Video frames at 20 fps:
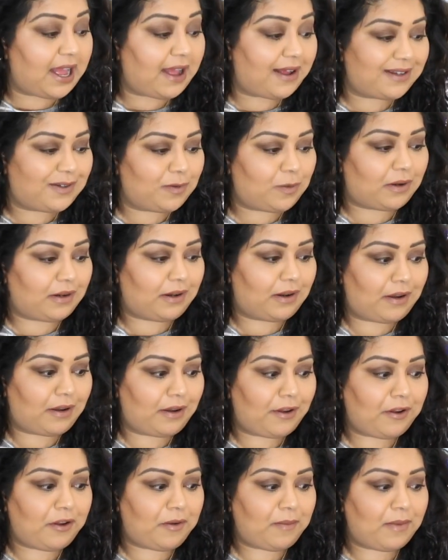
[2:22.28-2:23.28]
had one at
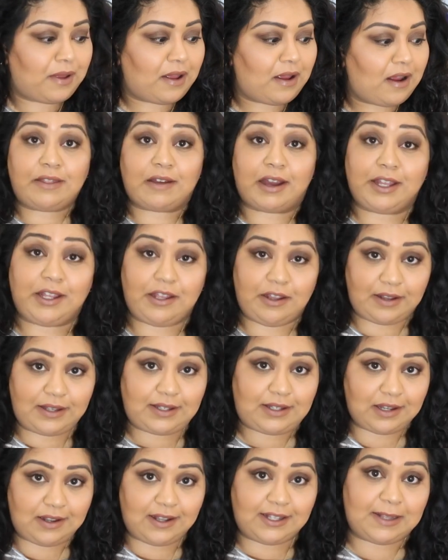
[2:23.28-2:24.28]
home that I
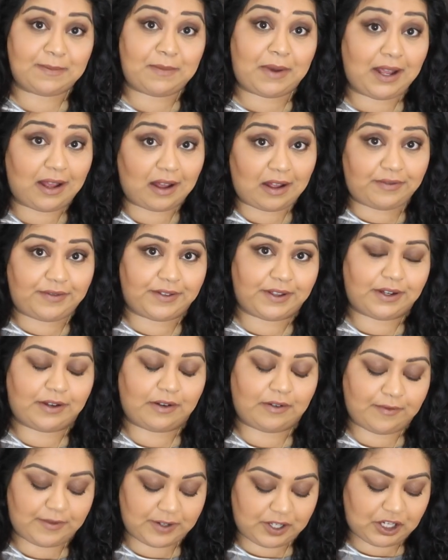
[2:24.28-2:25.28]
used to use in my
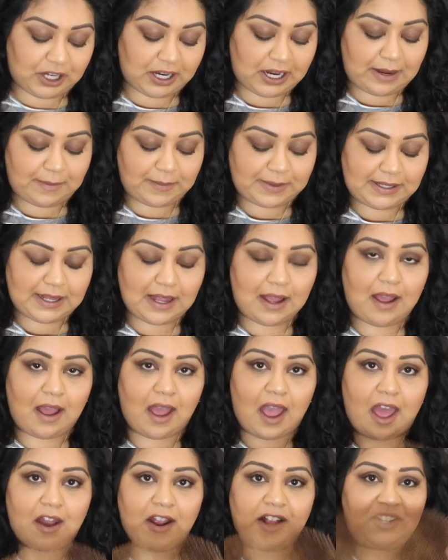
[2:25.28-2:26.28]
oven for chips,
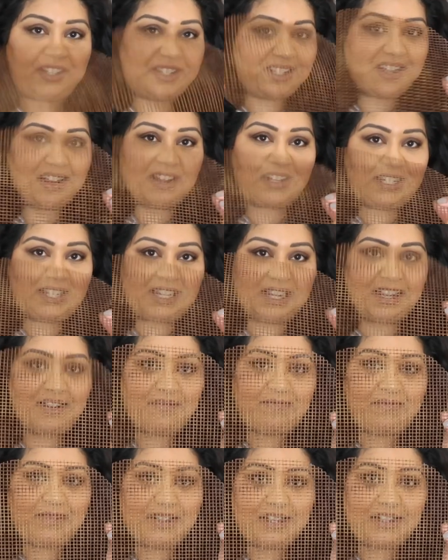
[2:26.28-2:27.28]
and I just cut
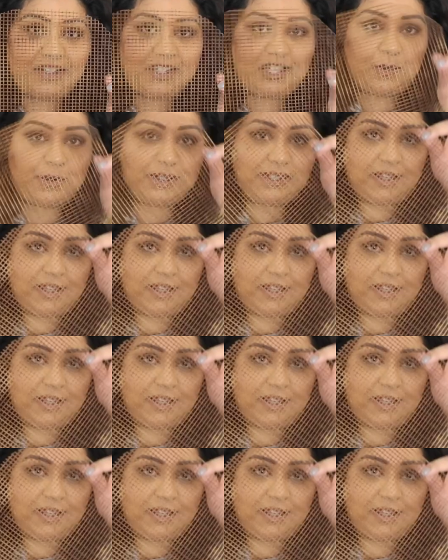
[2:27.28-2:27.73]
it into a